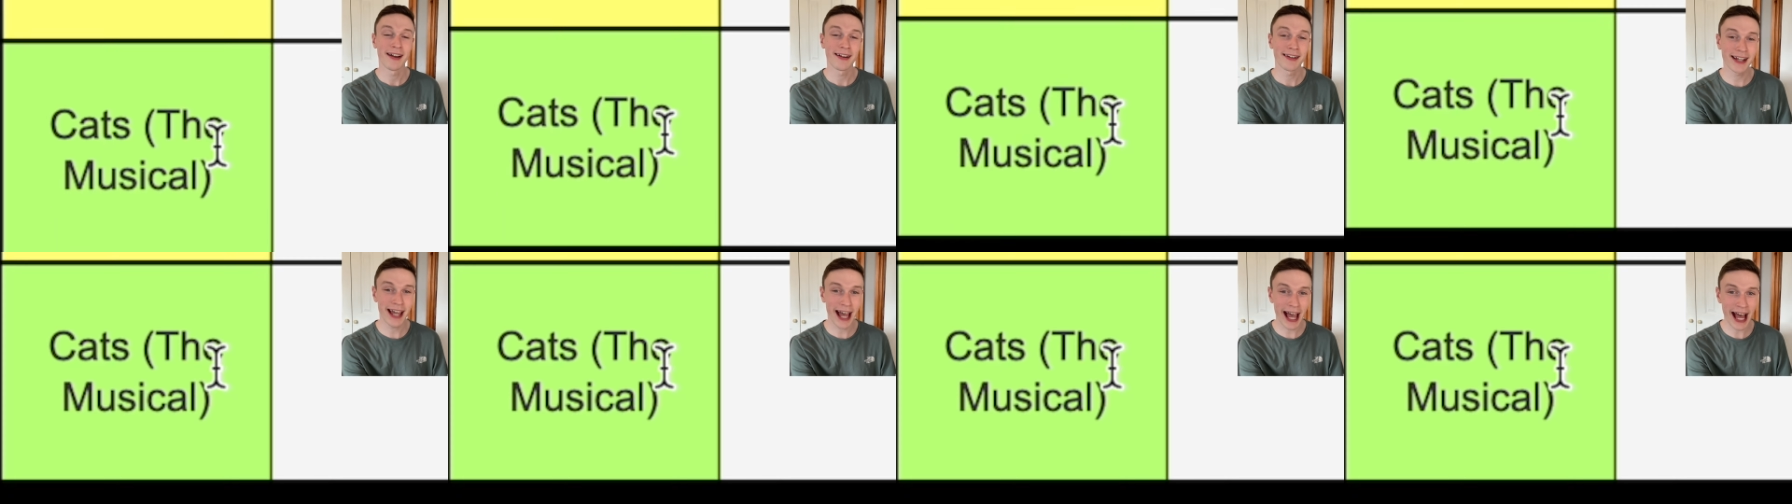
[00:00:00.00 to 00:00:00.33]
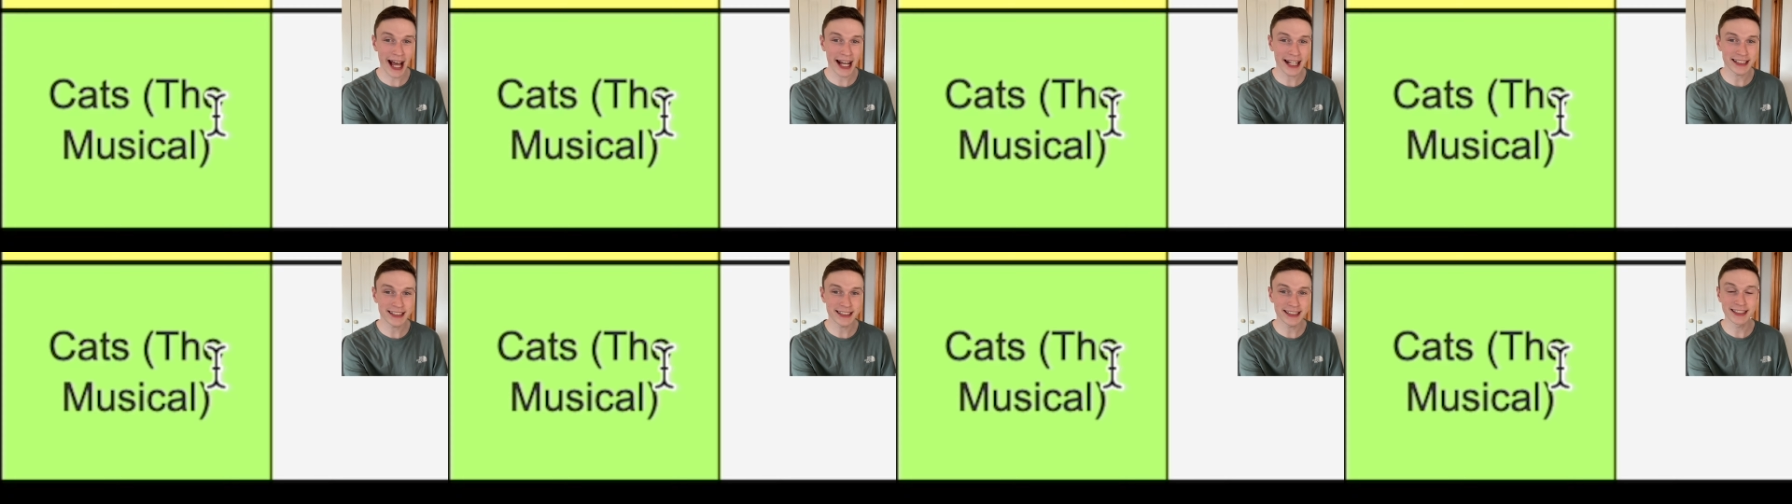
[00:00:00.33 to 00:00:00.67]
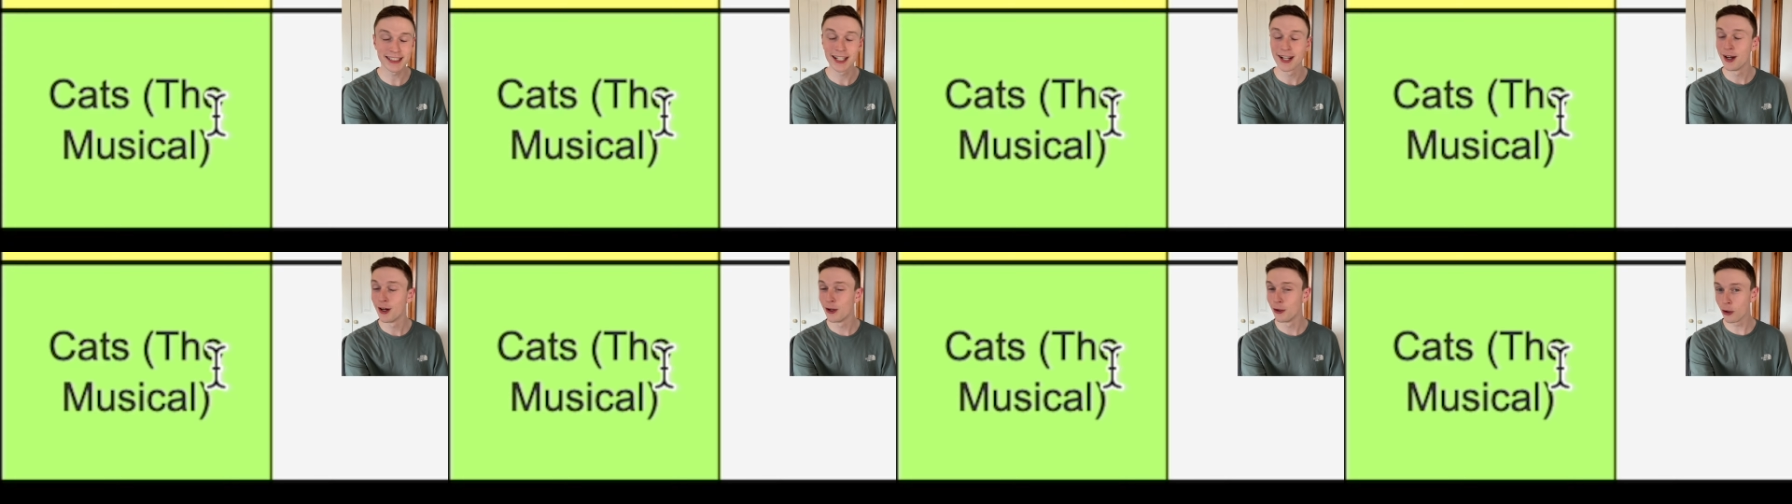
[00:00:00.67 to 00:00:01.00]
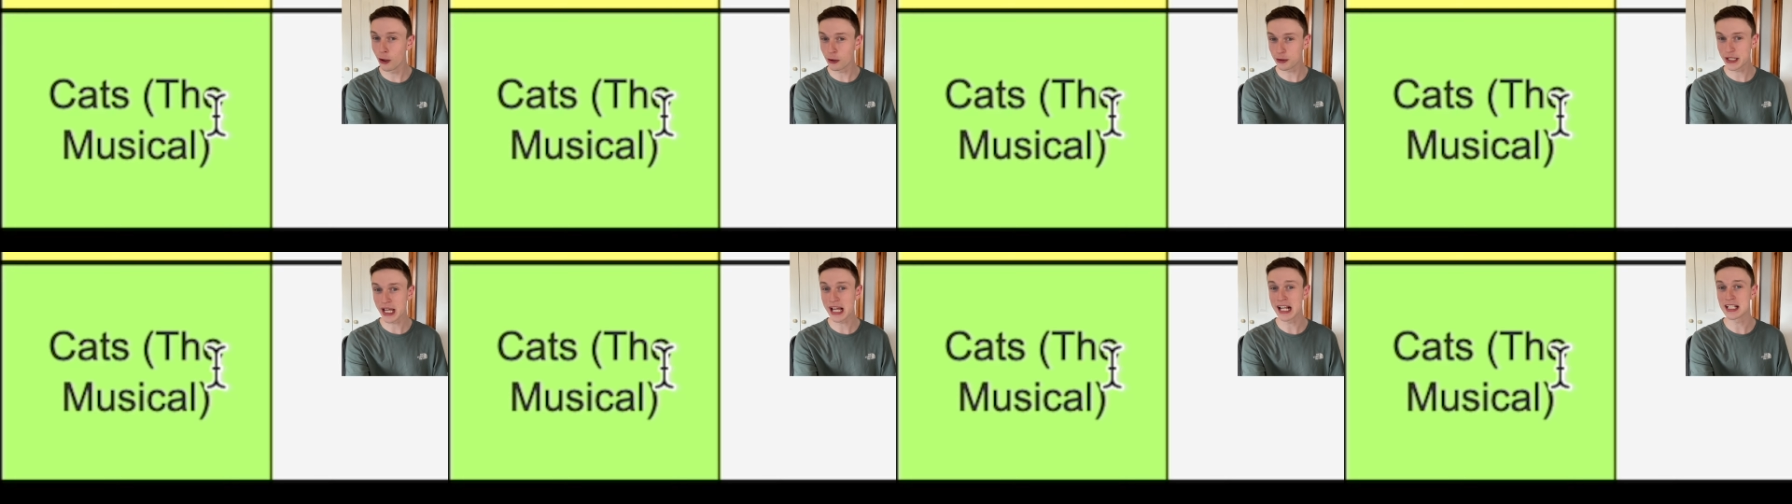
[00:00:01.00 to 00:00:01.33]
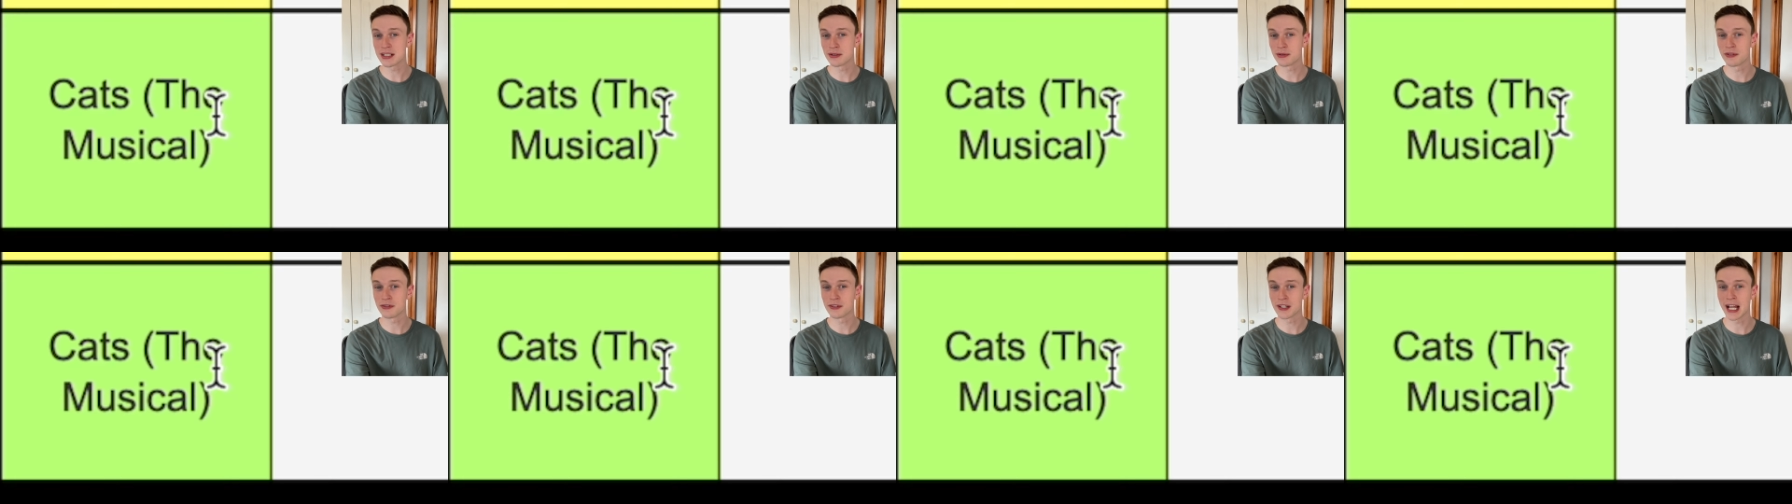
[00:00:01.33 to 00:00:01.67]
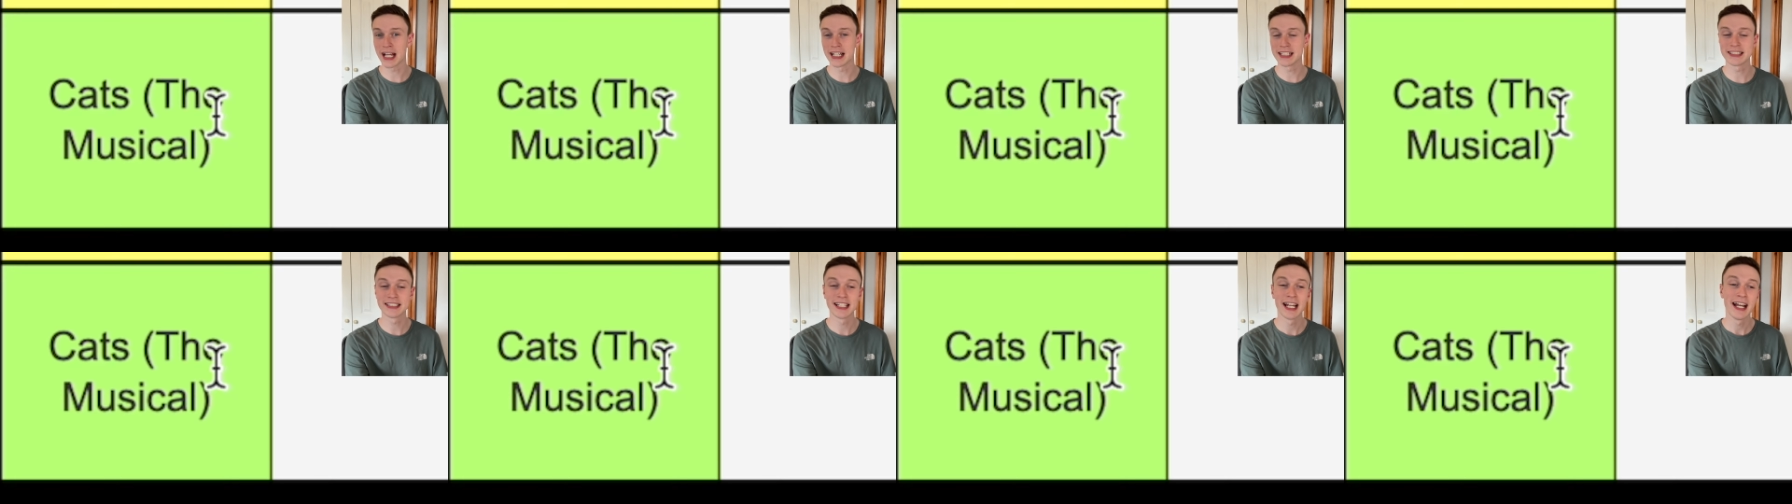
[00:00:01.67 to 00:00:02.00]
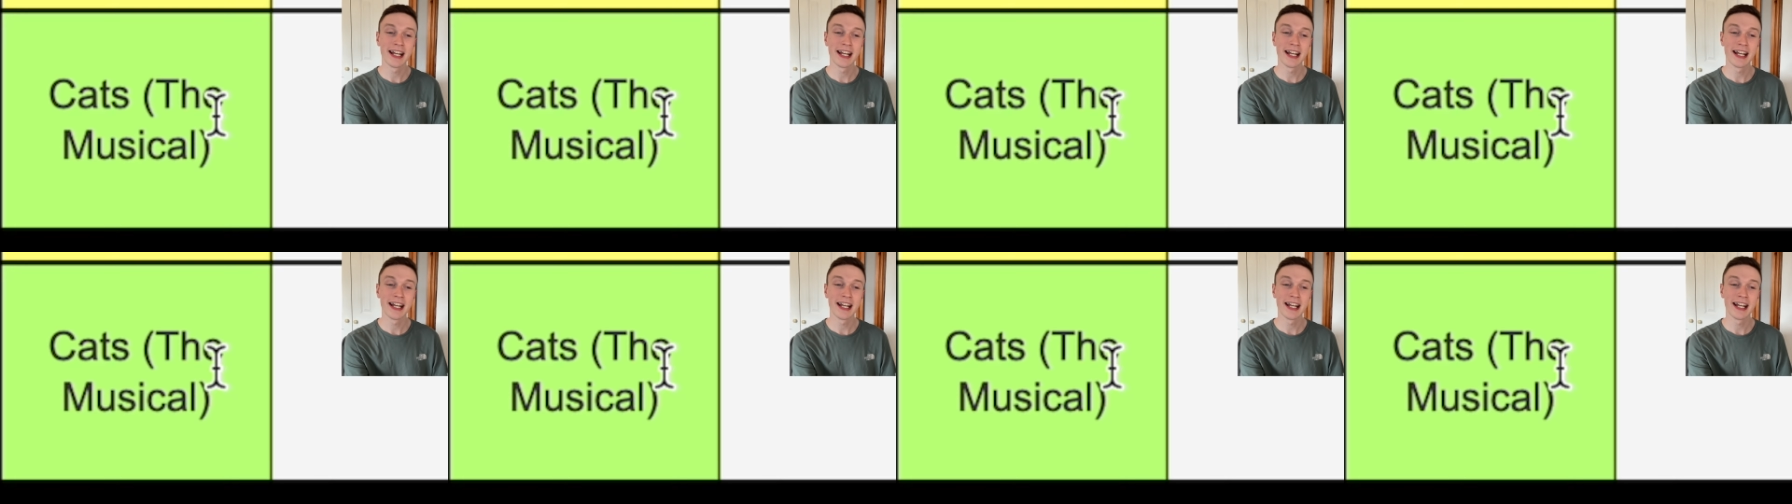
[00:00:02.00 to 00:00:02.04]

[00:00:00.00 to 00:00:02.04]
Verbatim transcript: Cats not Taylor Swift Cats,